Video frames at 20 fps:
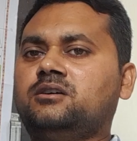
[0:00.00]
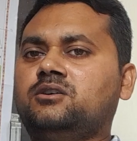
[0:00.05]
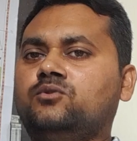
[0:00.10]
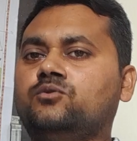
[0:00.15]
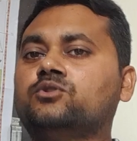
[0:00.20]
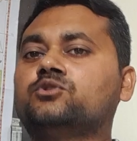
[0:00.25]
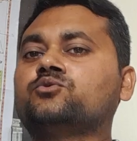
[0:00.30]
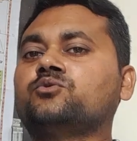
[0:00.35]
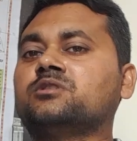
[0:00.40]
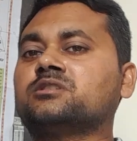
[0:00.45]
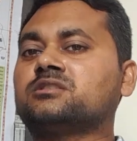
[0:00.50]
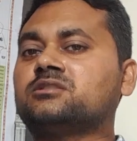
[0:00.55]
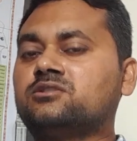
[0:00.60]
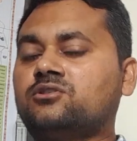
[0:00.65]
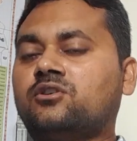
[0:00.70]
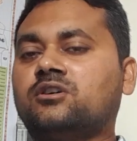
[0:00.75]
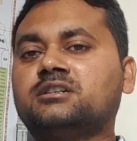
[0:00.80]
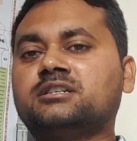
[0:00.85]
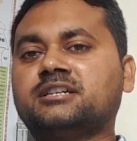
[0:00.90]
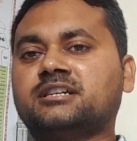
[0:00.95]
which was
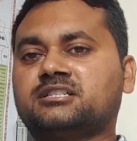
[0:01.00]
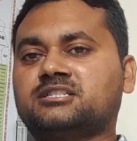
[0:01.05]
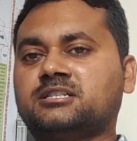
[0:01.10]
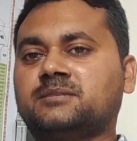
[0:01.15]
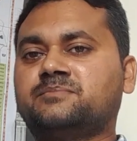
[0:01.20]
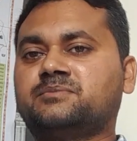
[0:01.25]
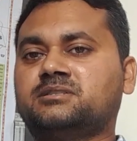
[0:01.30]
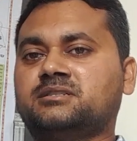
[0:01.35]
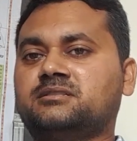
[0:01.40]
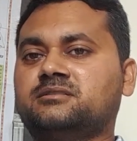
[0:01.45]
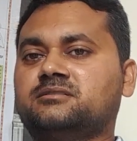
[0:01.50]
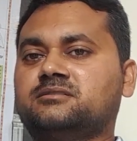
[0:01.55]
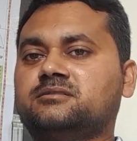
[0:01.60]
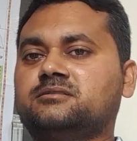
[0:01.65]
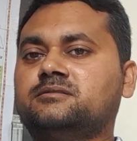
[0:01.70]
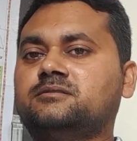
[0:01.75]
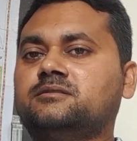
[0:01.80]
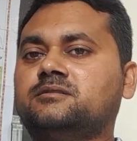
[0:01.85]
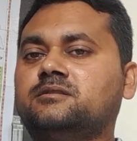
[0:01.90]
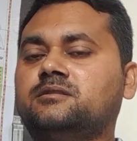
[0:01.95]
not accepted
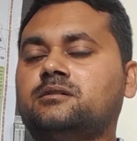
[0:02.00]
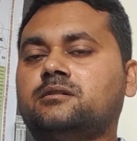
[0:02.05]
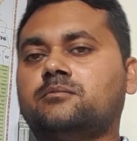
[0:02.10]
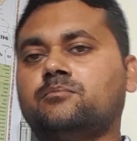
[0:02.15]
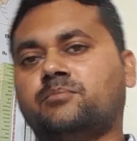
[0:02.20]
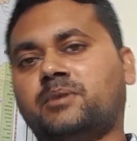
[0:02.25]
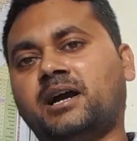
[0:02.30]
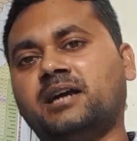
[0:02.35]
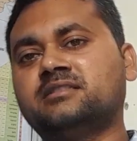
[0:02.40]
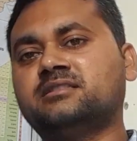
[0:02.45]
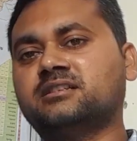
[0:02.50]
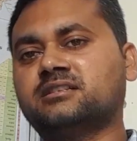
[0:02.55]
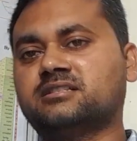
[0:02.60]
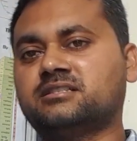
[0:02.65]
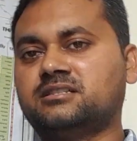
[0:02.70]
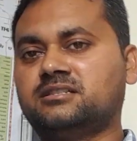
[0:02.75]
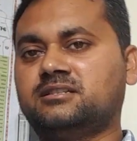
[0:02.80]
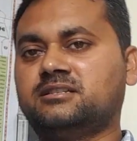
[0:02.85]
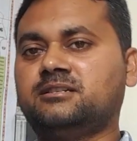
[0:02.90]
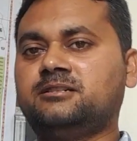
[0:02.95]
by the
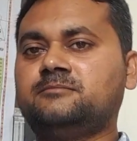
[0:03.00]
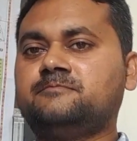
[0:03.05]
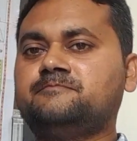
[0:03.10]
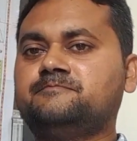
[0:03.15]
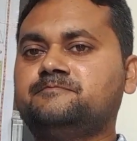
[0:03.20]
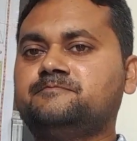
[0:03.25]
Jinnah,